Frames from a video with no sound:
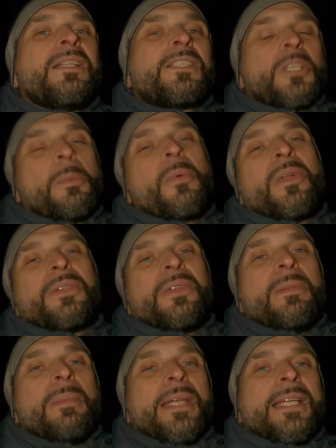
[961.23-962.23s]
top quilt with
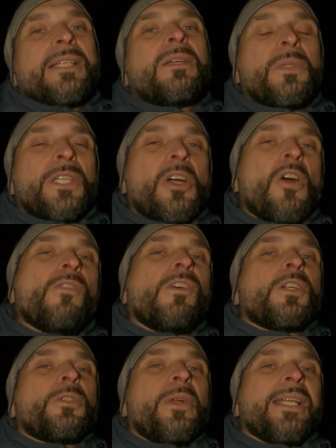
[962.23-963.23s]
me with a
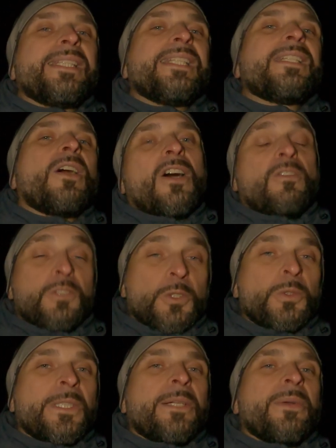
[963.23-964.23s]
comfort rating of 2
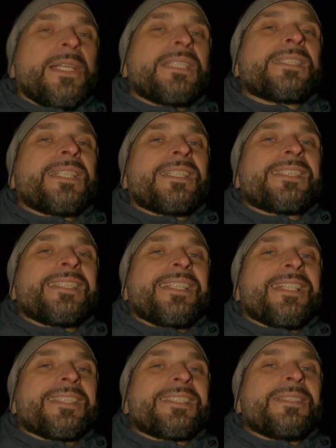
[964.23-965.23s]
degrees
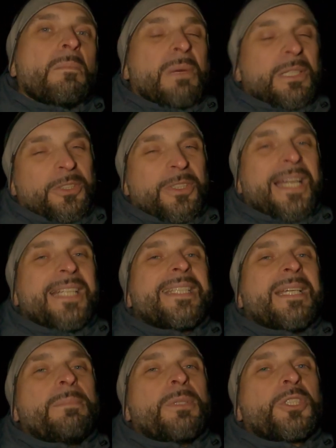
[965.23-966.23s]
Celsius. But tonight
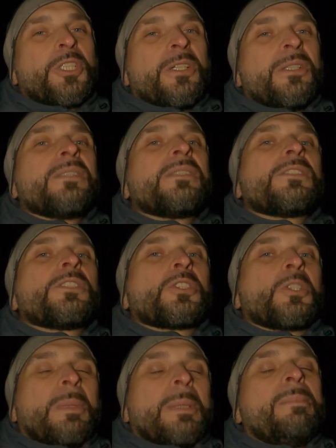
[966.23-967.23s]
temperature
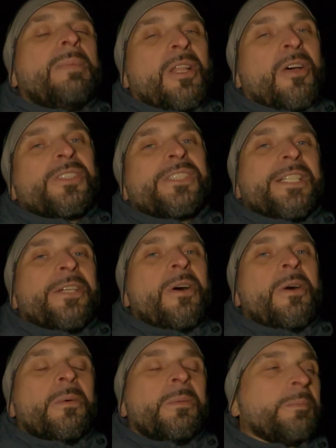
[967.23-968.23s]
should be below
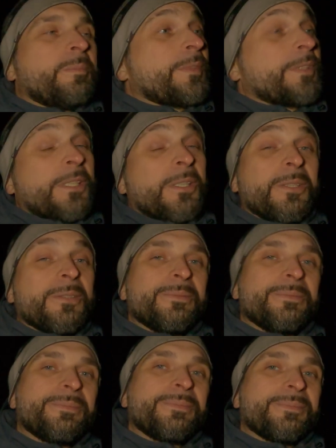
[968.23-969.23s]
0. So
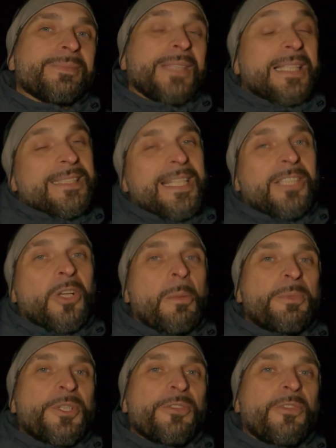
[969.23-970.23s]
that's not
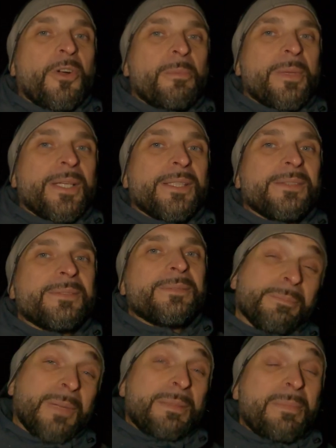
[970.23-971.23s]
option for me.
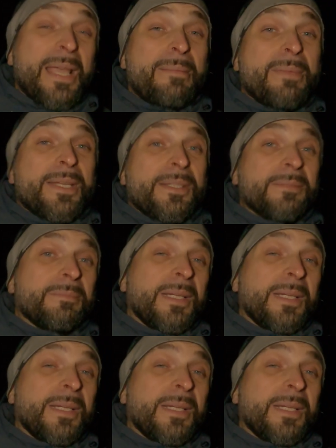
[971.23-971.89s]
But maybe.